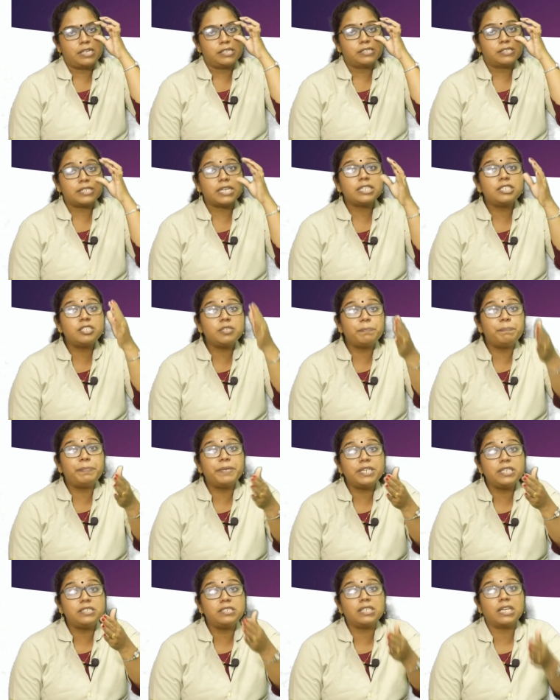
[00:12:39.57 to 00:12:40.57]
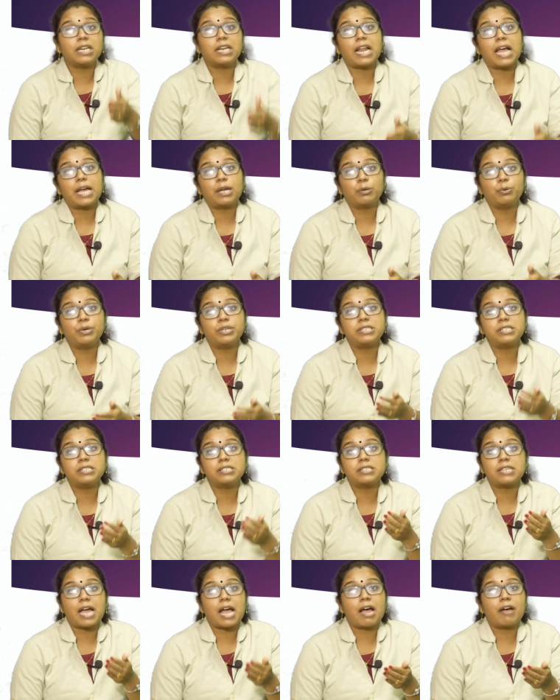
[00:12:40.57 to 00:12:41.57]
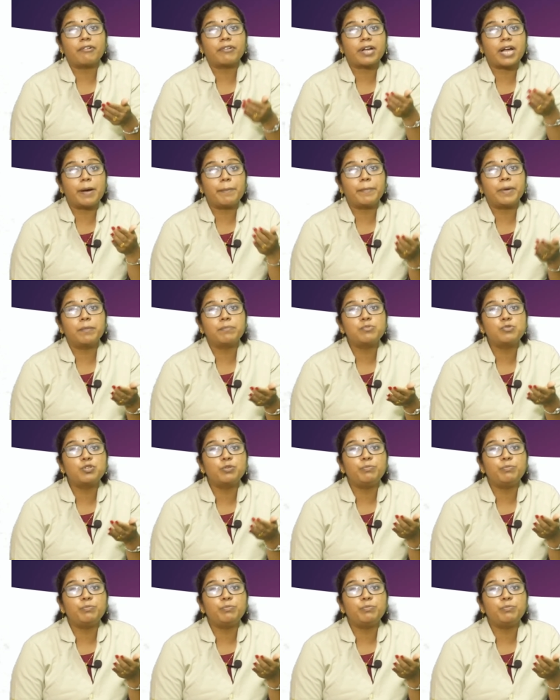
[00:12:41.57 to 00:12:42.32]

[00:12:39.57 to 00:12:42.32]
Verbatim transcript: Such Pidgin languages have come up